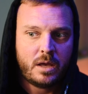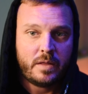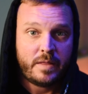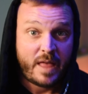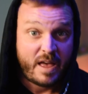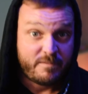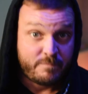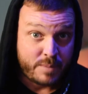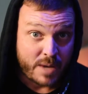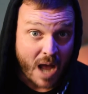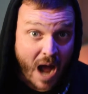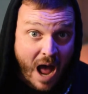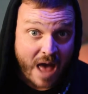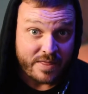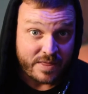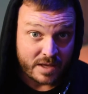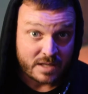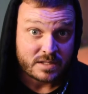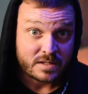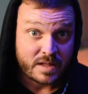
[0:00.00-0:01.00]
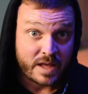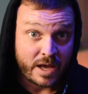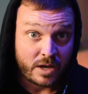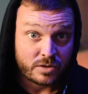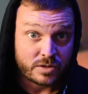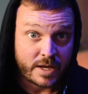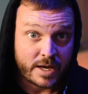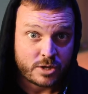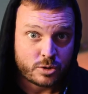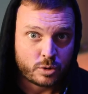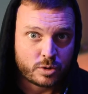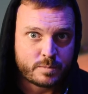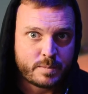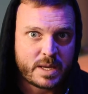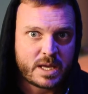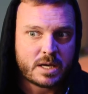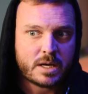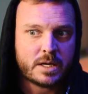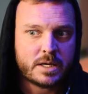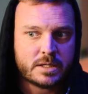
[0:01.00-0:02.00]
the FBI thinks of the Hells Angels,
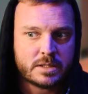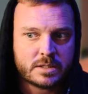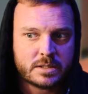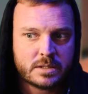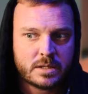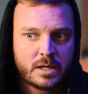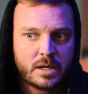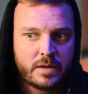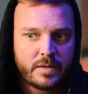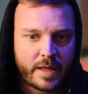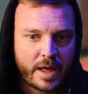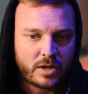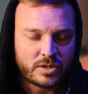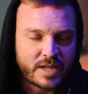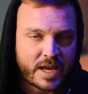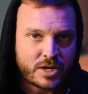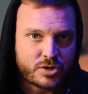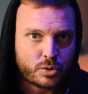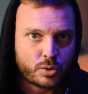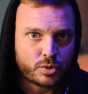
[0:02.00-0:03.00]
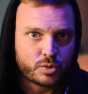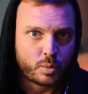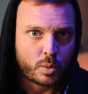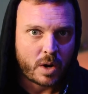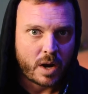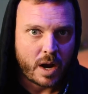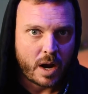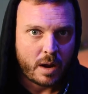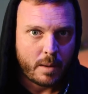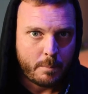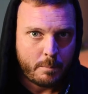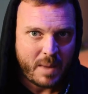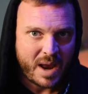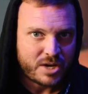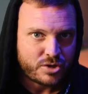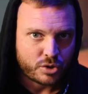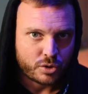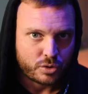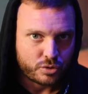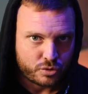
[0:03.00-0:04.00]
because the Hells Angels were
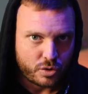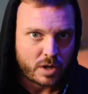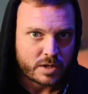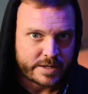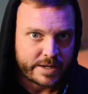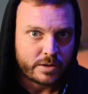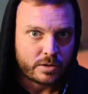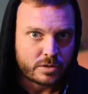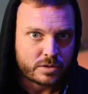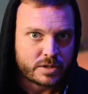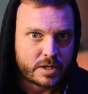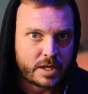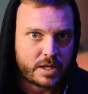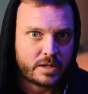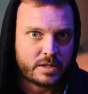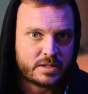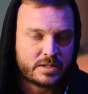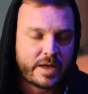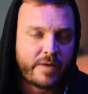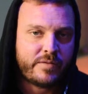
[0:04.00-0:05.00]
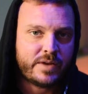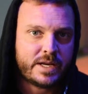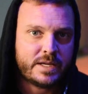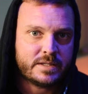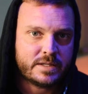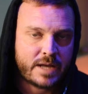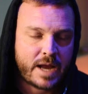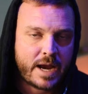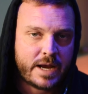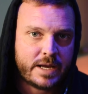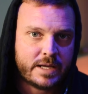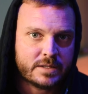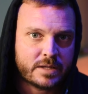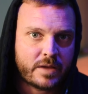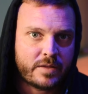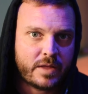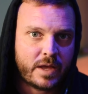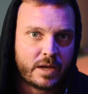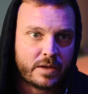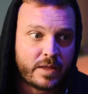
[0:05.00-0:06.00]
major drug dealers in the 70s and 80s,
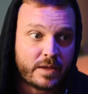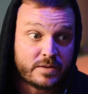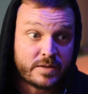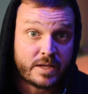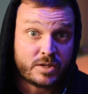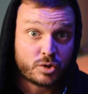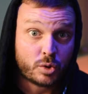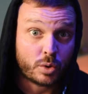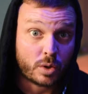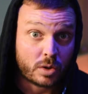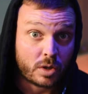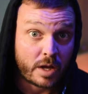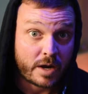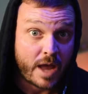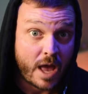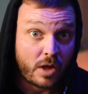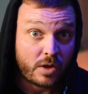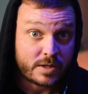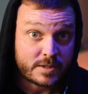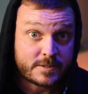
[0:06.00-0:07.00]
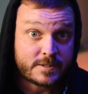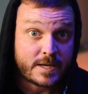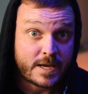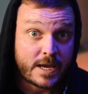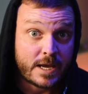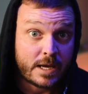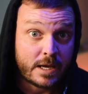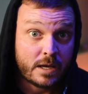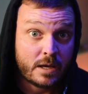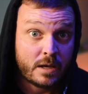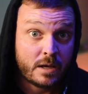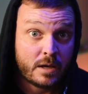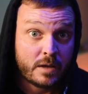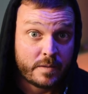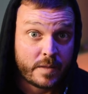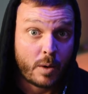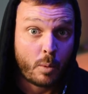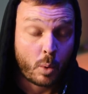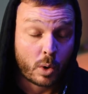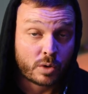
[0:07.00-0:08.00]
I think. They sold a lot of LSD.
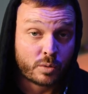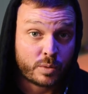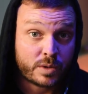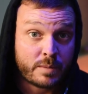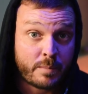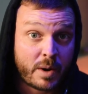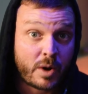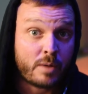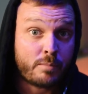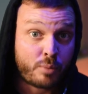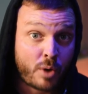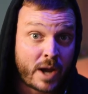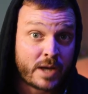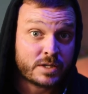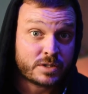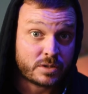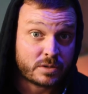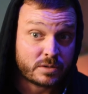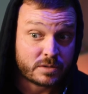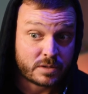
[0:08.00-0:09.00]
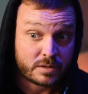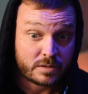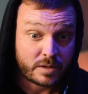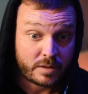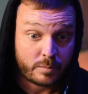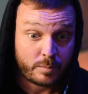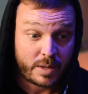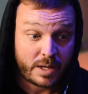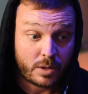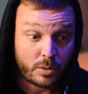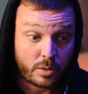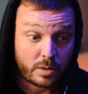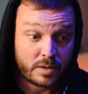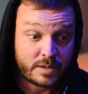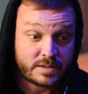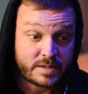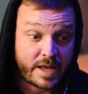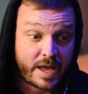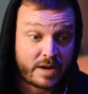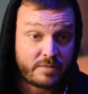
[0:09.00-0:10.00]
They worked with the Merry Pranksters, I mean, or at
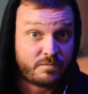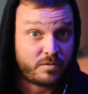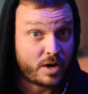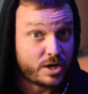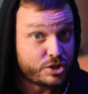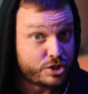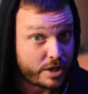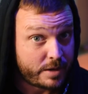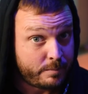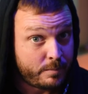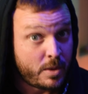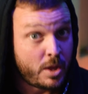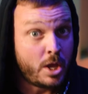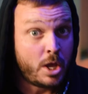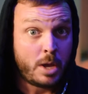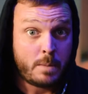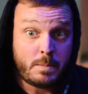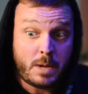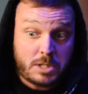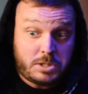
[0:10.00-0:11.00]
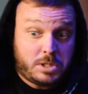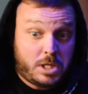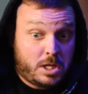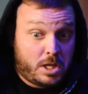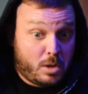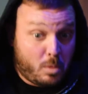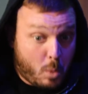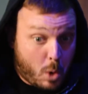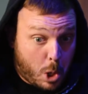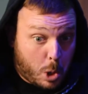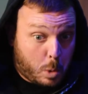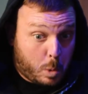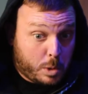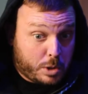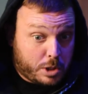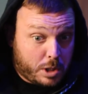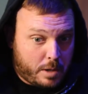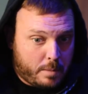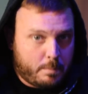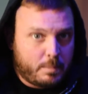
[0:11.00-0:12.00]
least they had friendship. Not saying they worked
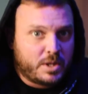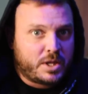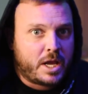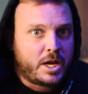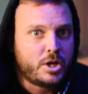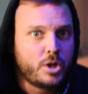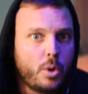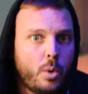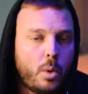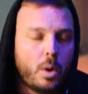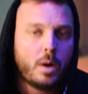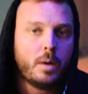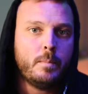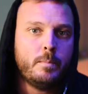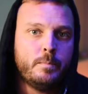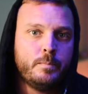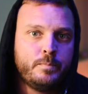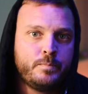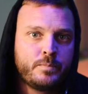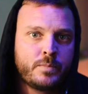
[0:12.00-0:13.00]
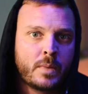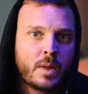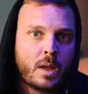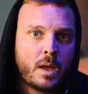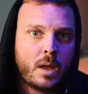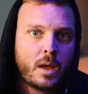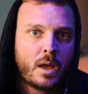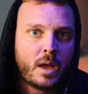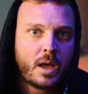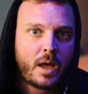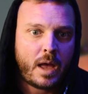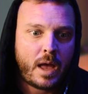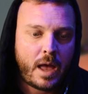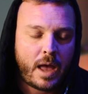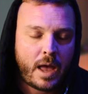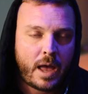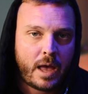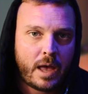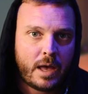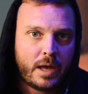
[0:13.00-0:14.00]
with them, but they knew them.
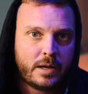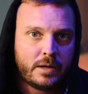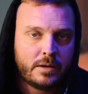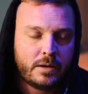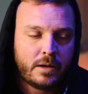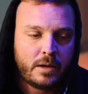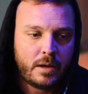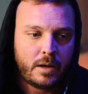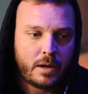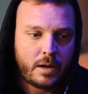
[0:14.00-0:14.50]
And